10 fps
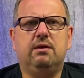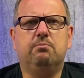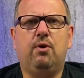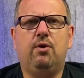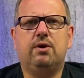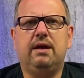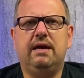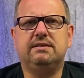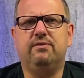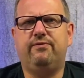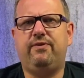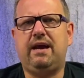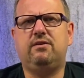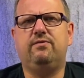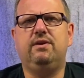a border has
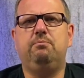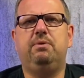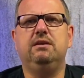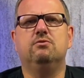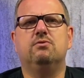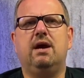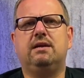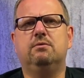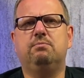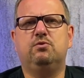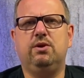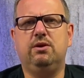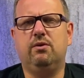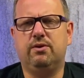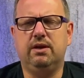effectively been erected between
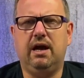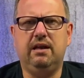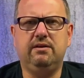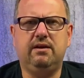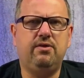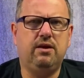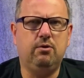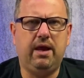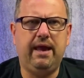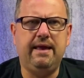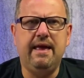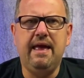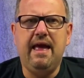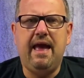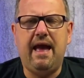Northern Ireland and the UK
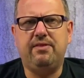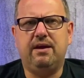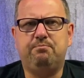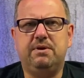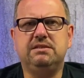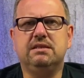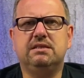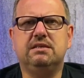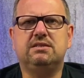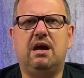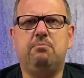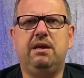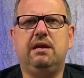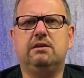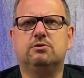and that businesses are
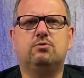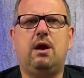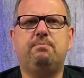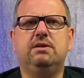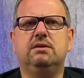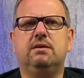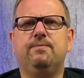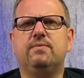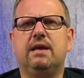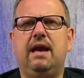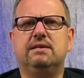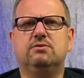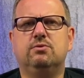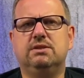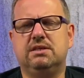being disrupted as a
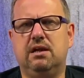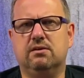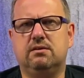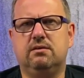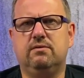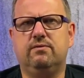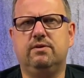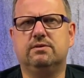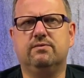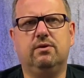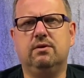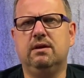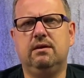result. First of all,